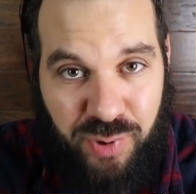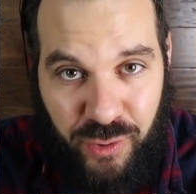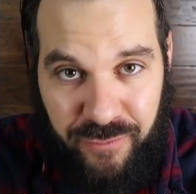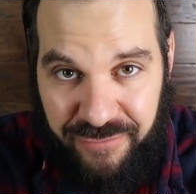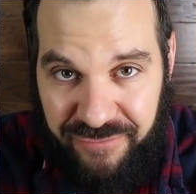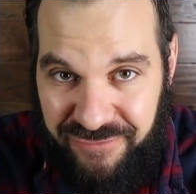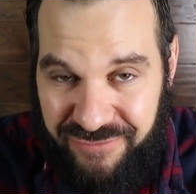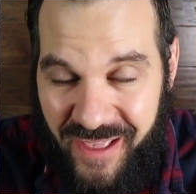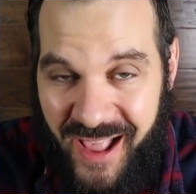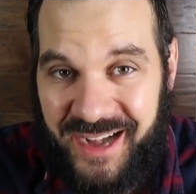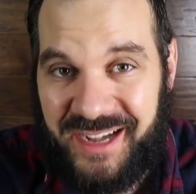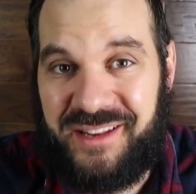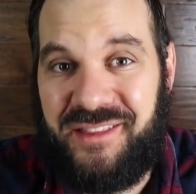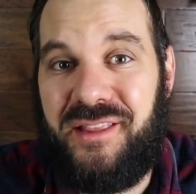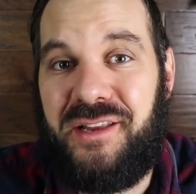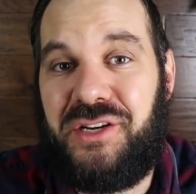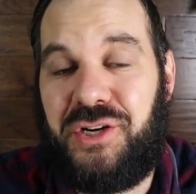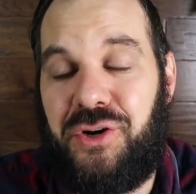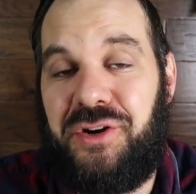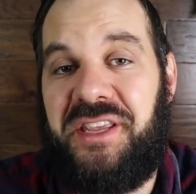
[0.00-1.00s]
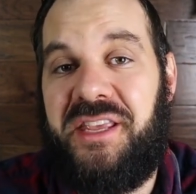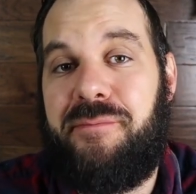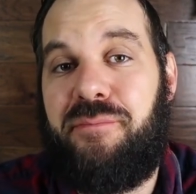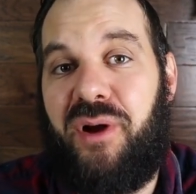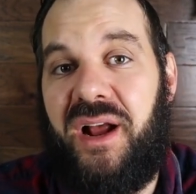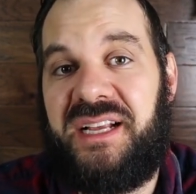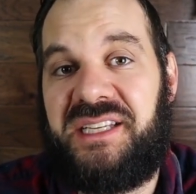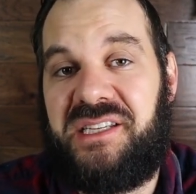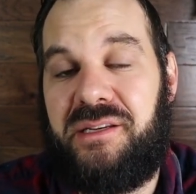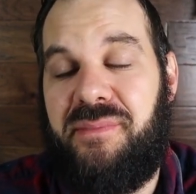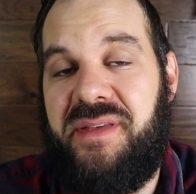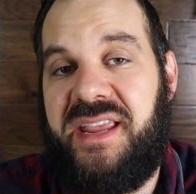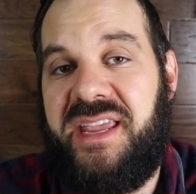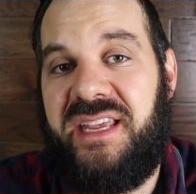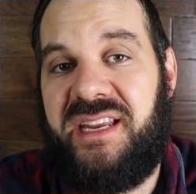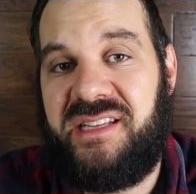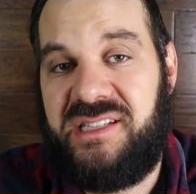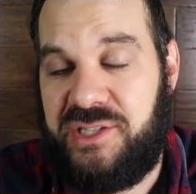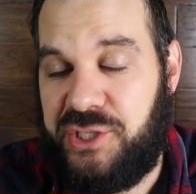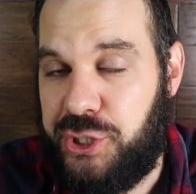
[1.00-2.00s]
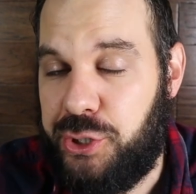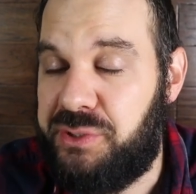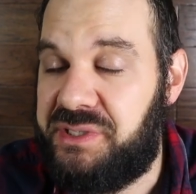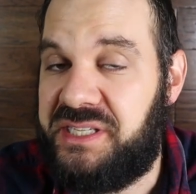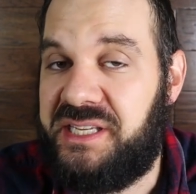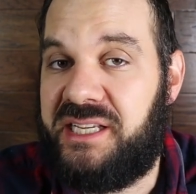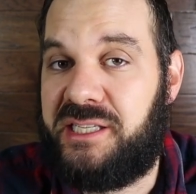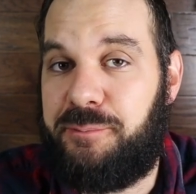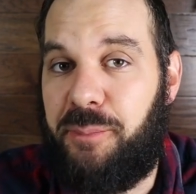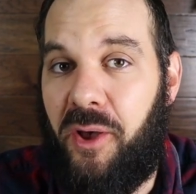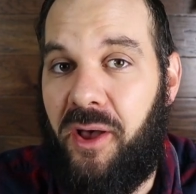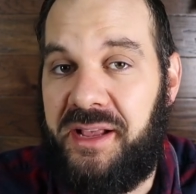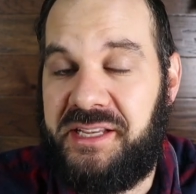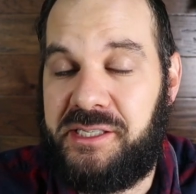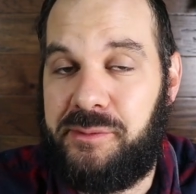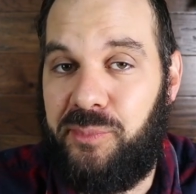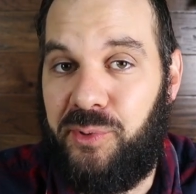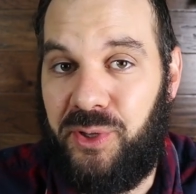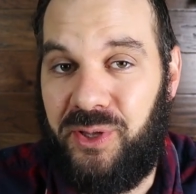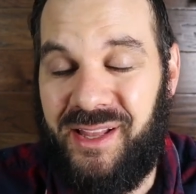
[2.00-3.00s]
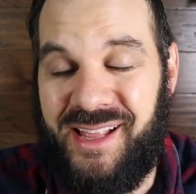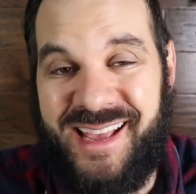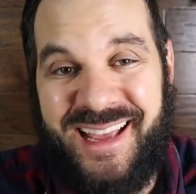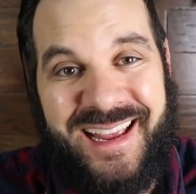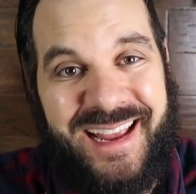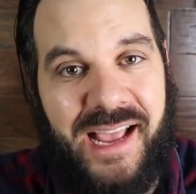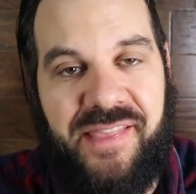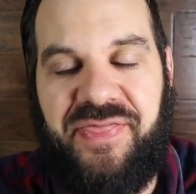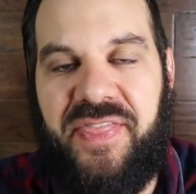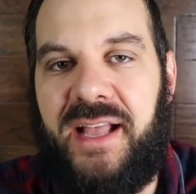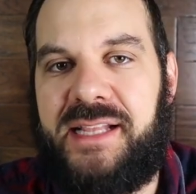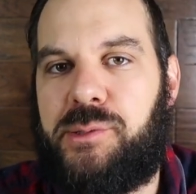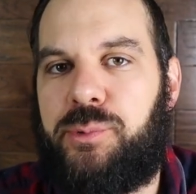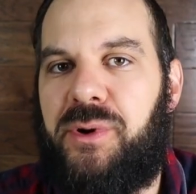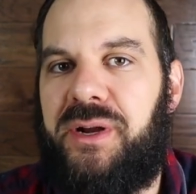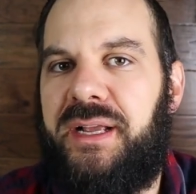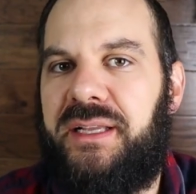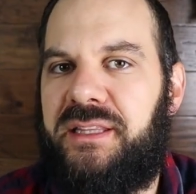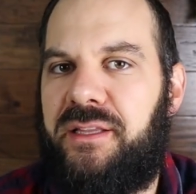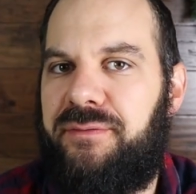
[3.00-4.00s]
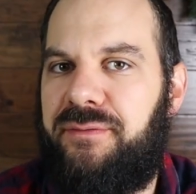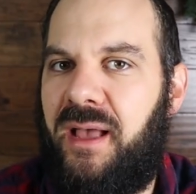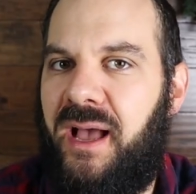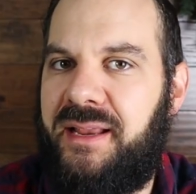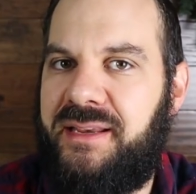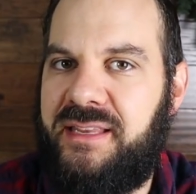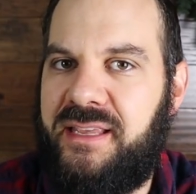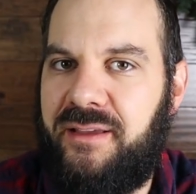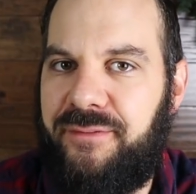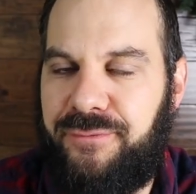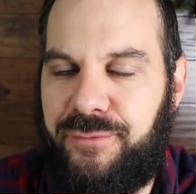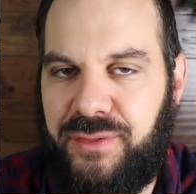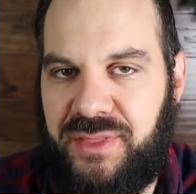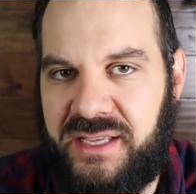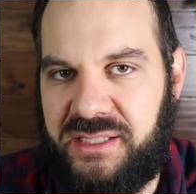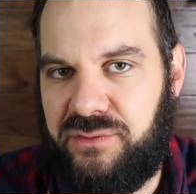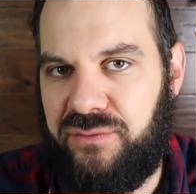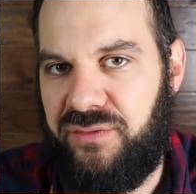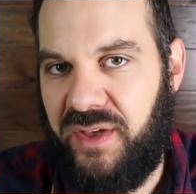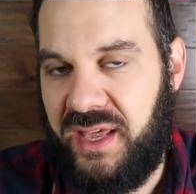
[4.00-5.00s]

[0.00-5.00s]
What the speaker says: perfect the turkey breast and make it as juicy as possible. And that's where I got the idea for this